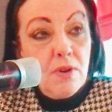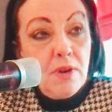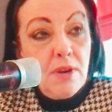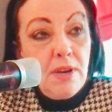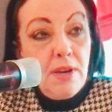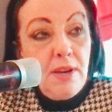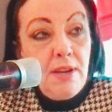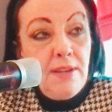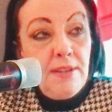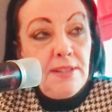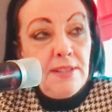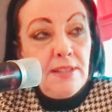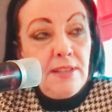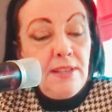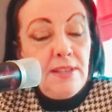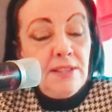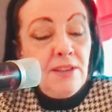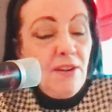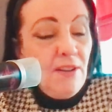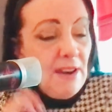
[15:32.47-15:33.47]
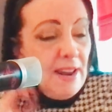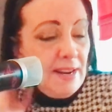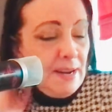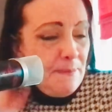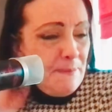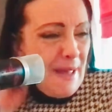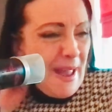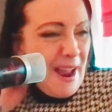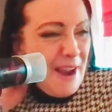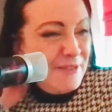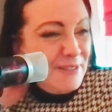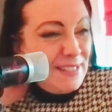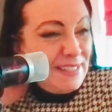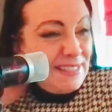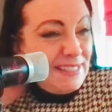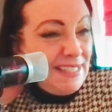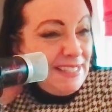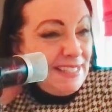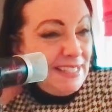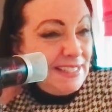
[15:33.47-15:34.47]
he's he's got like a pair of
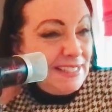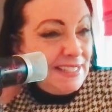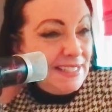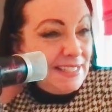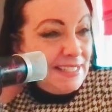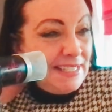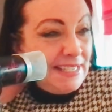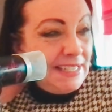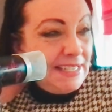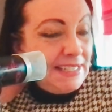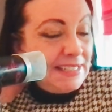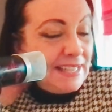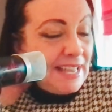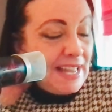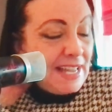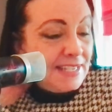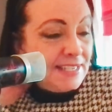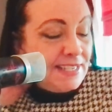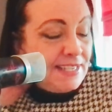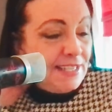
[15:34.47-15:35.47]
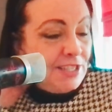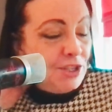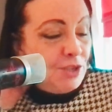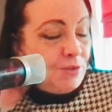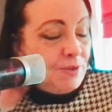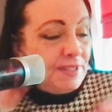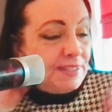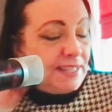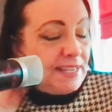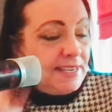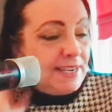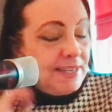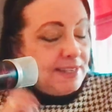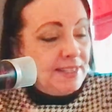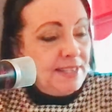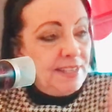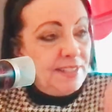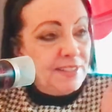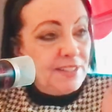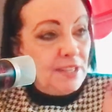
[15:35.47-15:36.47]
scissors in, the, in his hand and he's shown it's like it
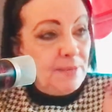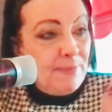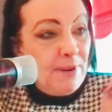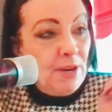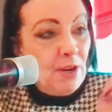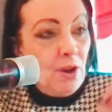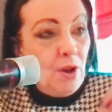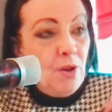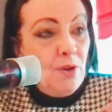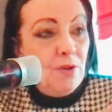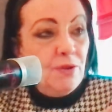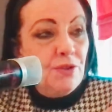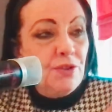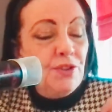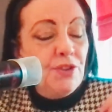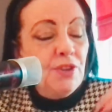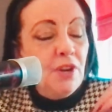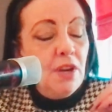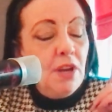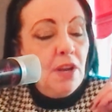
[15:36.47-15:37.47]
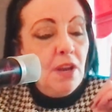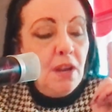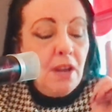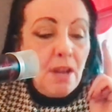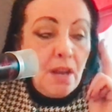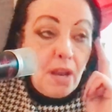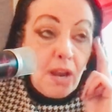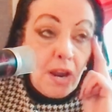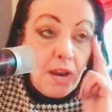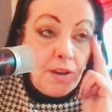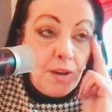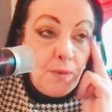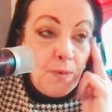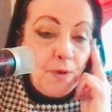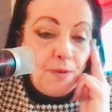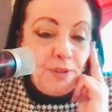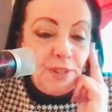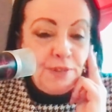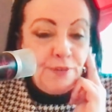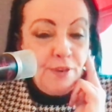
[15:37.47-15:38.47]
needs to be cut any
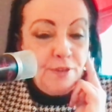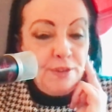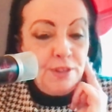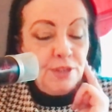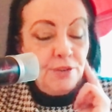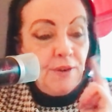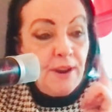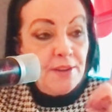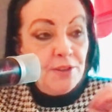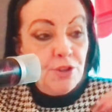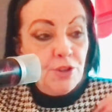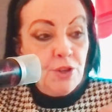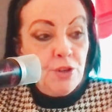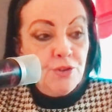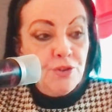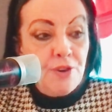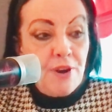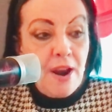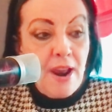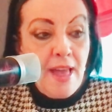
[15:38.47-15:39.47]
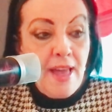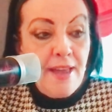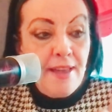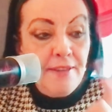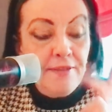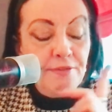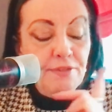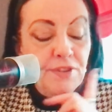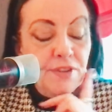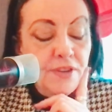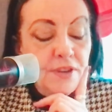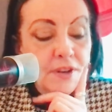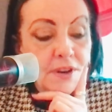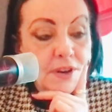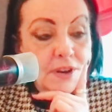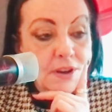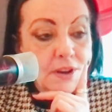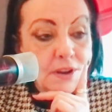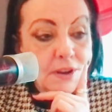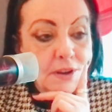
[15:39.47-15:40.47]
worries for his grandchildren left.
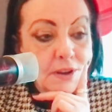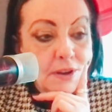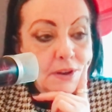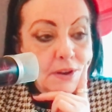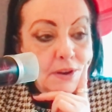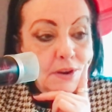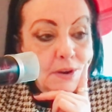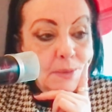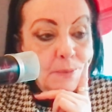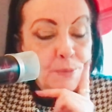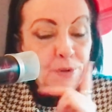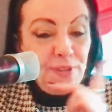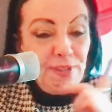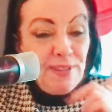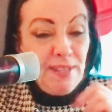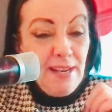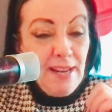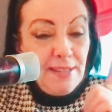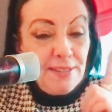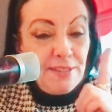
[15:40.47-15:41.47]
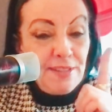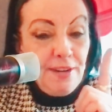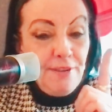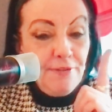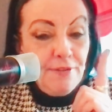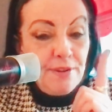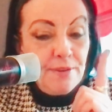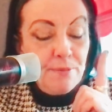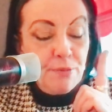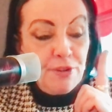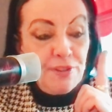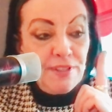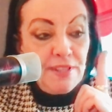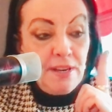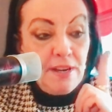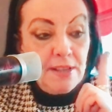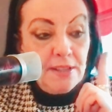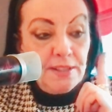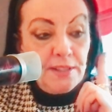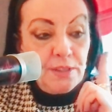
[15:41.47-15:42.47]
Priscilla's different,
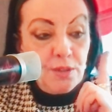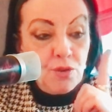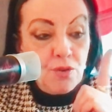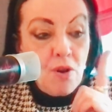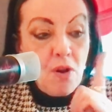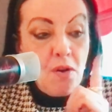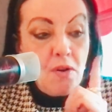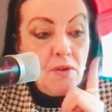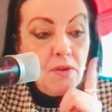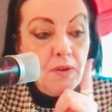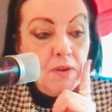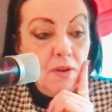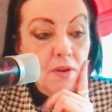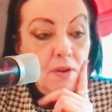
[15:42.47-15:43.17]
Priscilla's strong.